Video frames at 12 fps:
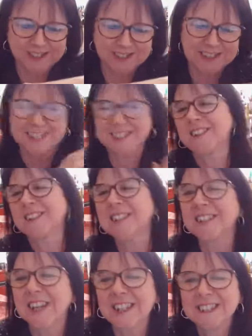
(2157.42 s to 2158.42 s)
Next year
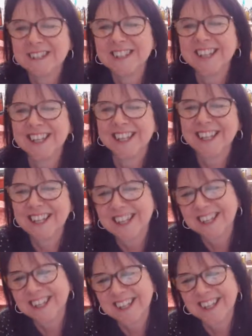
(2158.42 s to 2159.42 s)
in
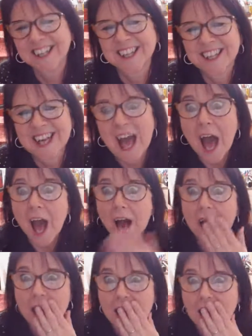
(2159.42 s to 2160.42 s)
Animac, along with
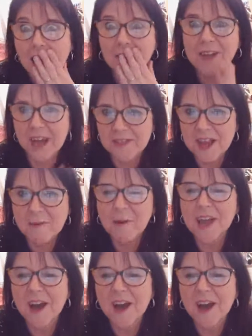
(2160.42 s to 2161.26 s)
Affairs of the Art.